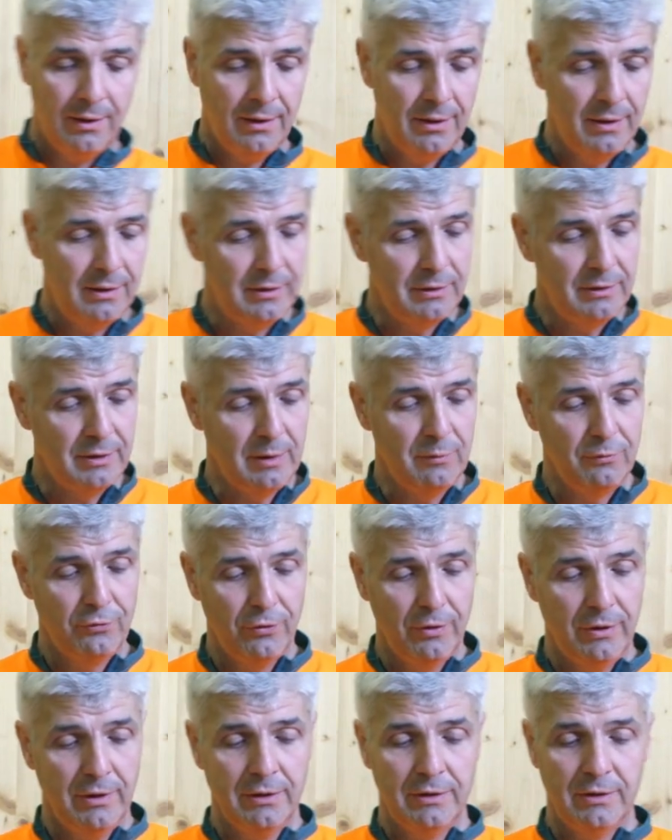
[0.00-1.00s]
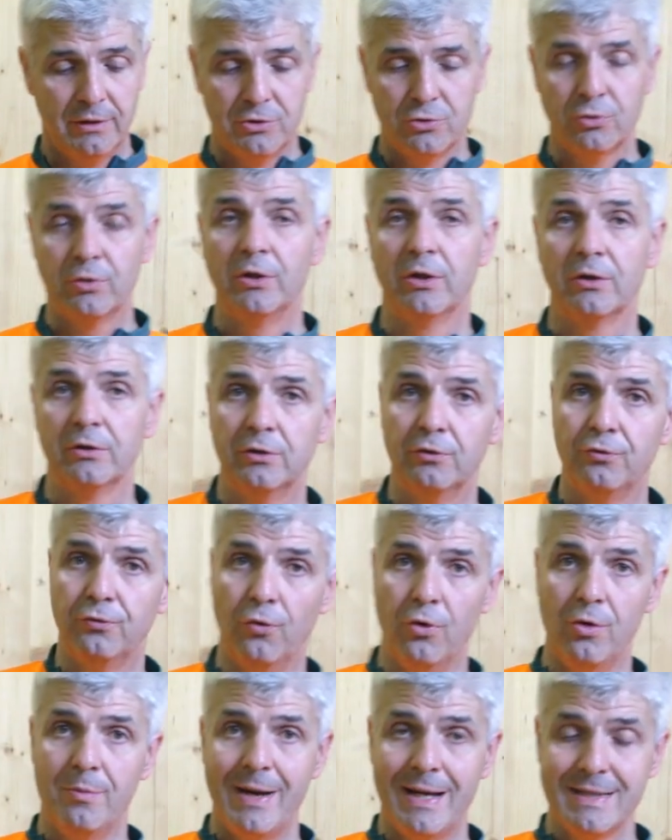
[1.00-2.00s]
In this case, this is a
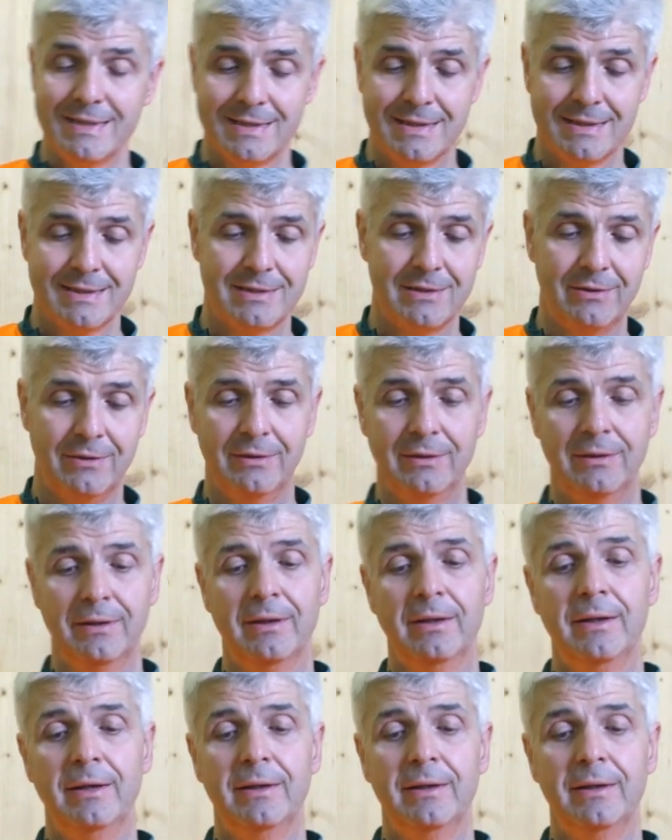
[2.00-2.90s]
so-called full